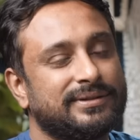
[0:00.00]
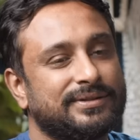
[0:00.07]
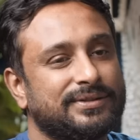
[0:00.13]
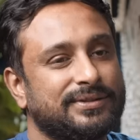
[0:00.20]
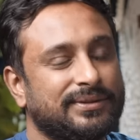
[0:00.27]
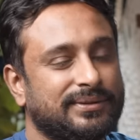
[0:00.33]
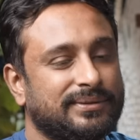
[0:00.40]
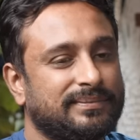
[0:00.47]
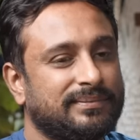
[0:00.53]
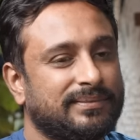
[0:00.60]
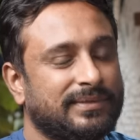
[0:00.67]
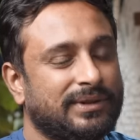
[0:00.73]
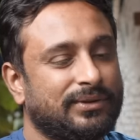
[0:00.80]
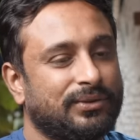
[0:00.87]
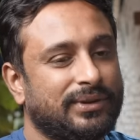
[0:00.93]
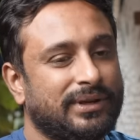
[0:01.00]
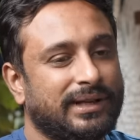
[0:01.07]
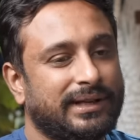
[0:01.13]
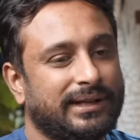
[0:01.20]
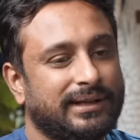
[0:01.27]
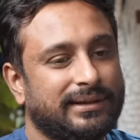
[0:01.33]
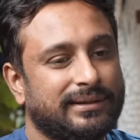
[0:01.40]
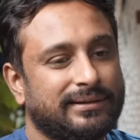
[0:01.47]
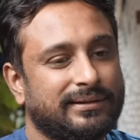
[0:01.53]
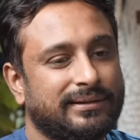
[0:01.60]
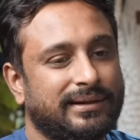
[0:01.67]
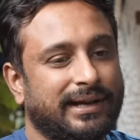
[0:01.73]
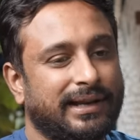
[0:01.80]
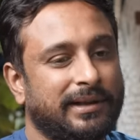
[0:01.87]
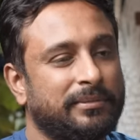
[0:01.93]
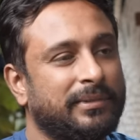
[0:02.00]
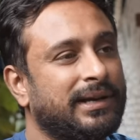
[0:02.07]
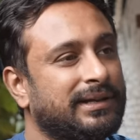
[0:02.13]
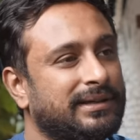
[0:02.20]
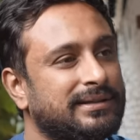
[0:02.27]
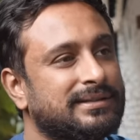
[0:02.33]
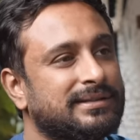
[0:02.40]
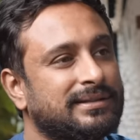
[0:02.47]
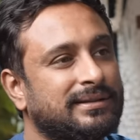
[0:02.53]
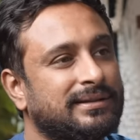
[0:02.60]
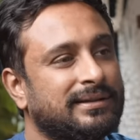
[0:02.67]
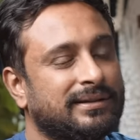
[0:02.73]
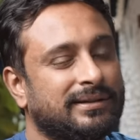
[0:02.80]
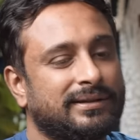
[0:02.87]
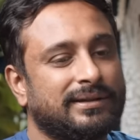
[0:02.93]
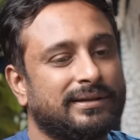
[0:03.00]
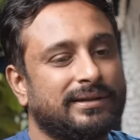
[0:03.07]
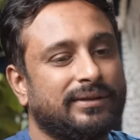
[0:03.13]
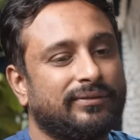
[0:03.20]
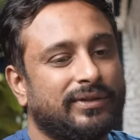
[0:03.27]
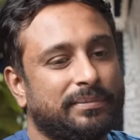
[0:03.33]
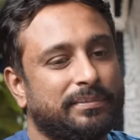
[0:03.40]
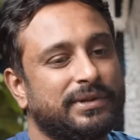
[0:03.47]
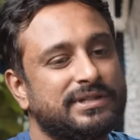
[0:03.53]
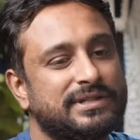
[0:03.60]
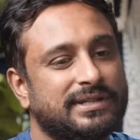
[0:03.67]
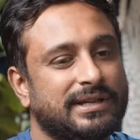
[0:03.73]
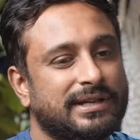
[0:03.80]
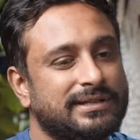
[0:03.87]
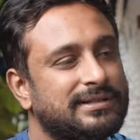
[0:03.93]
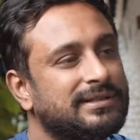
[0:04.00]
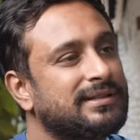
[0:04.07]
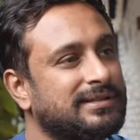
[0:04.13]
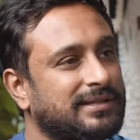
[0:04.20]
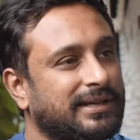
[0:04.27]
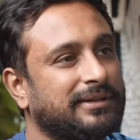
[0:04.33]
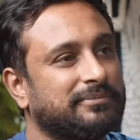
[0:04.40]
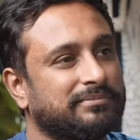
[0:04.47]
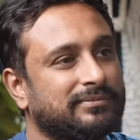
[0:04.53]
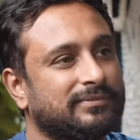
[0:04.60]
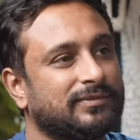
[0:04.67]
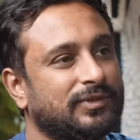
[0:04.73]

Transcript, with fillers: So the only dilemma is if the pitch stays the same,